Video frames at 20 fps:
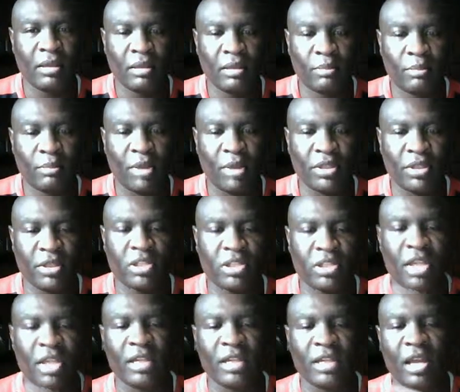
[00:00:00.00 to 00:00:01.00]
Brother
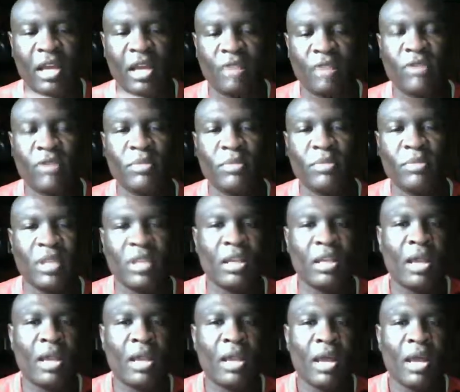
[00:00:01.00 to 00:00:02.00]
Sonetta from
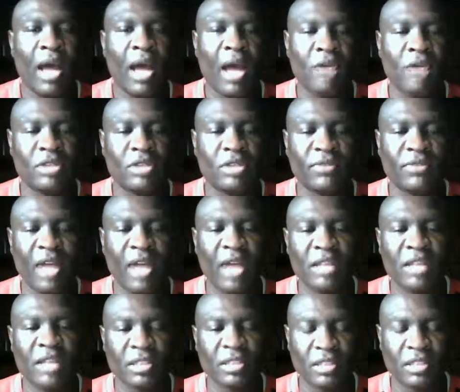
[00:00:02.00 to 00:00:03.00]
the House of
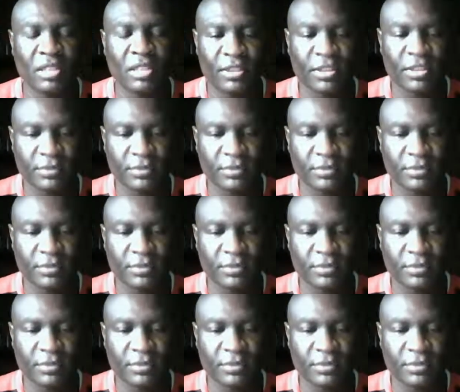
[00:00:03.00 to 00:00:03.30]
Consciousness.